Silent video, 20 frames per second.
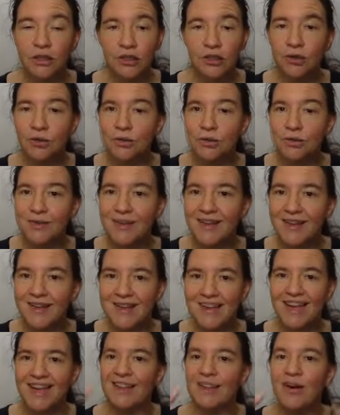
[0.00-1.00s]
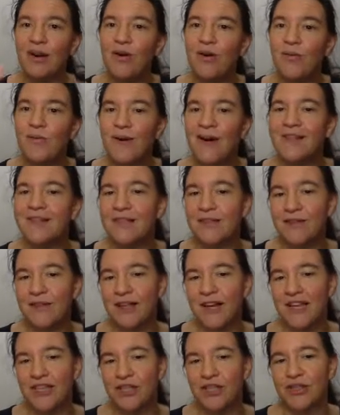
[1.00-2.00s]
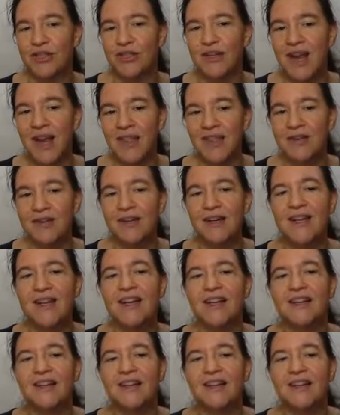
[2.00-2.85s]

To get all parts of the lecture together,